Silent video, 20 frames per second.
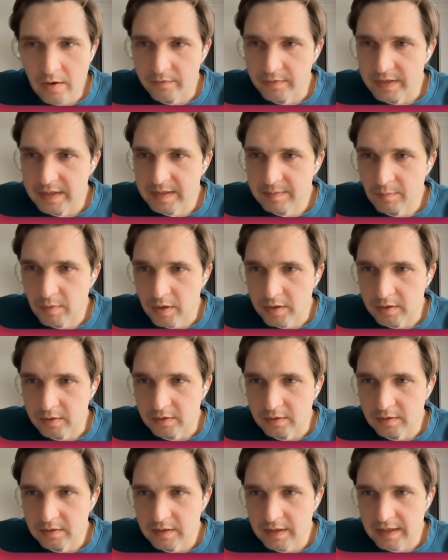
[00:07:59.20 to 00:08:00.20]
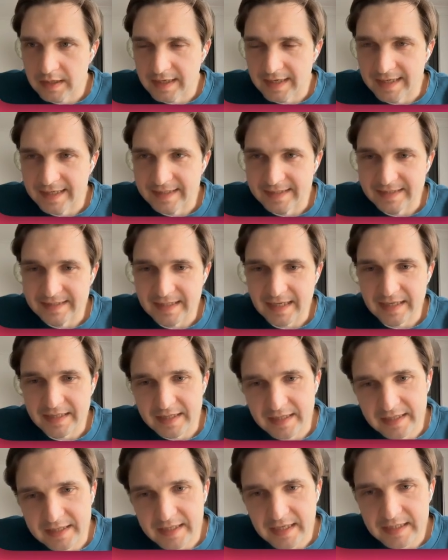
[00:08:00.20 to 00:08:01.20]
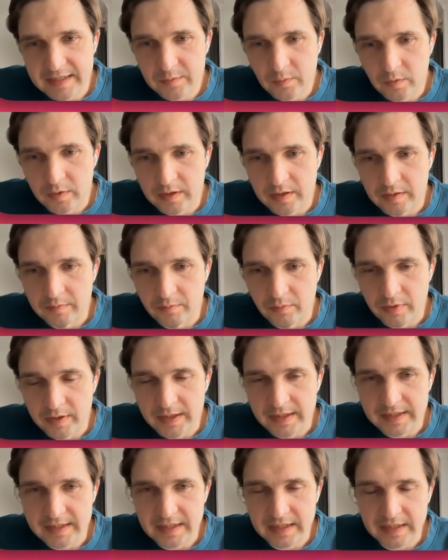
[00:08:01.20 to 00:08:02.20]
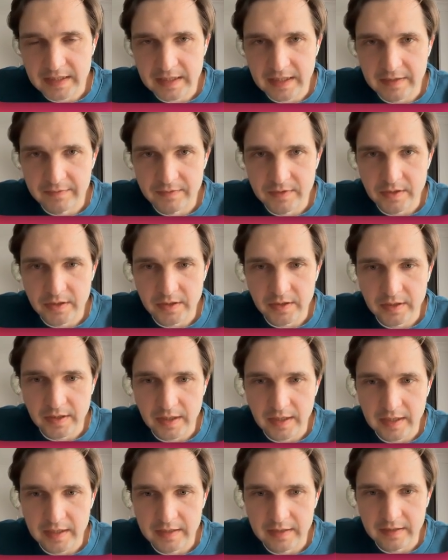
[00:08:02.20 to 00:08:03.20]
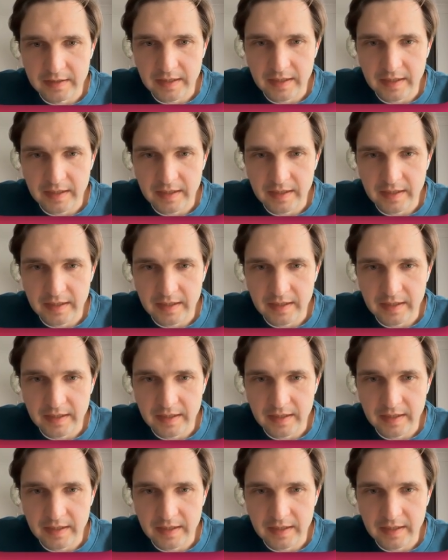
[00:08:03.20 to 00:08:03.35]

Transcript: this model, and I think that's what it brings and gives you an